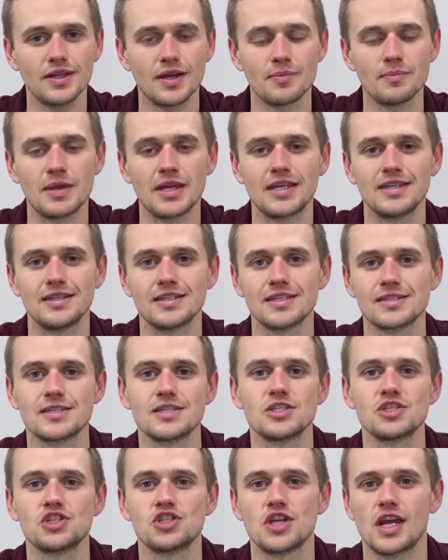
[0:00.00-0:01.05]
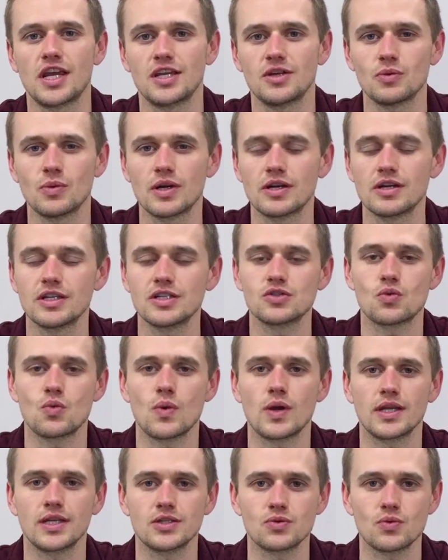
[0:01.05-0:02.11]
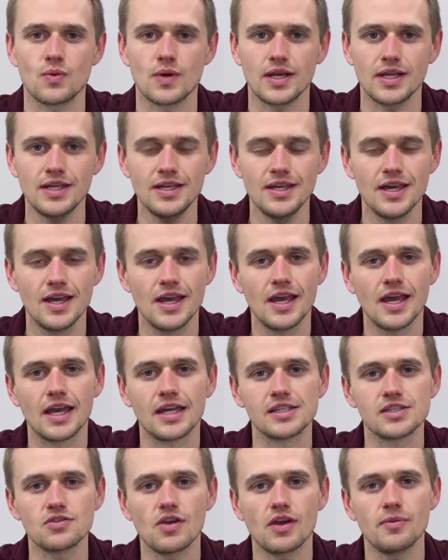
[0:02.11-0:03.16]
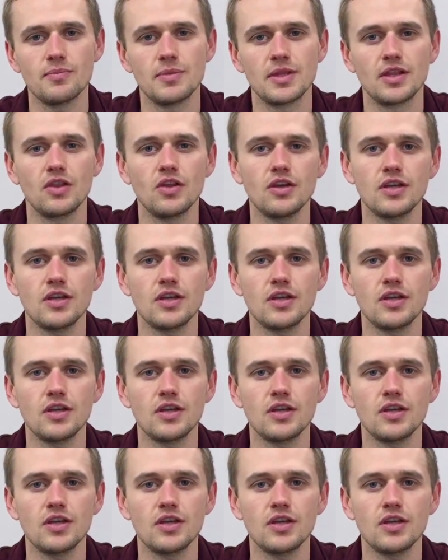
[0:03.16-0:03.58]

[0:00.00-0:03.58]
I'm making this in January 2020, and so I've been